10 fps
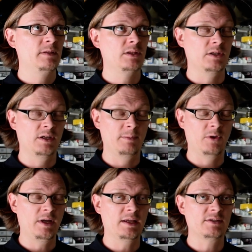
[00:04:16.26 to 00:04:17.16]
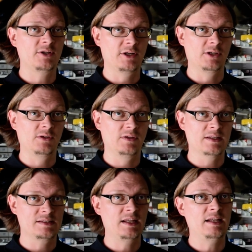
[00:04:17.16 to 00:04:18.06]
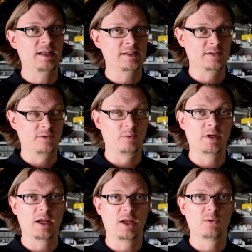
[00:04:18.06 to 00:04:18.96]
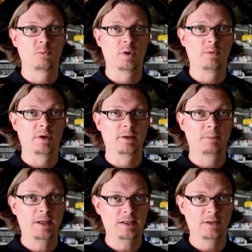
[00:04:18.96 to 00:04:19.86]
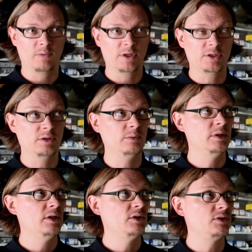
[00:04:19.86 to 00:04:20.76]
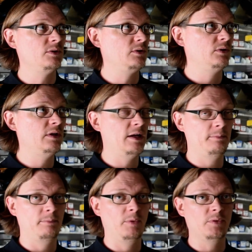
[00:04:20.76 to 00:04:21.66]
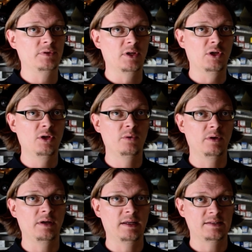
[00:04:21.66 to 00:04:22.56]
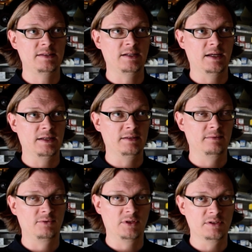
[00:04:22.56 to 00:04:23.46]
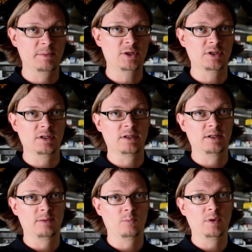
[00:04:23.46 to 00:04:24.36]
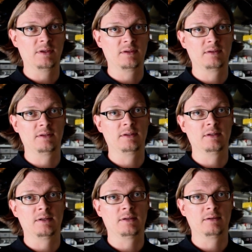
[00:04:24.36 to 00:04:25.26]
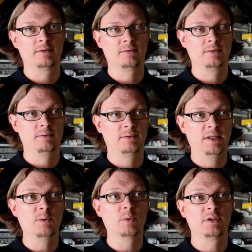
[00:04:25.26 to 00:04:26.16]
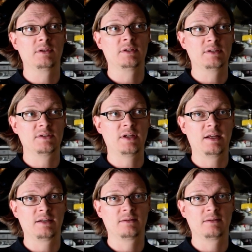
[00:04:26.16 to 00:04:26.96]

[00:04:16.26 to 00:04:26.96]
The WRX, starting in 2008, has a 3.9 rear ring and pinion ratio. So you could not bolt a newer STI transmission with the stock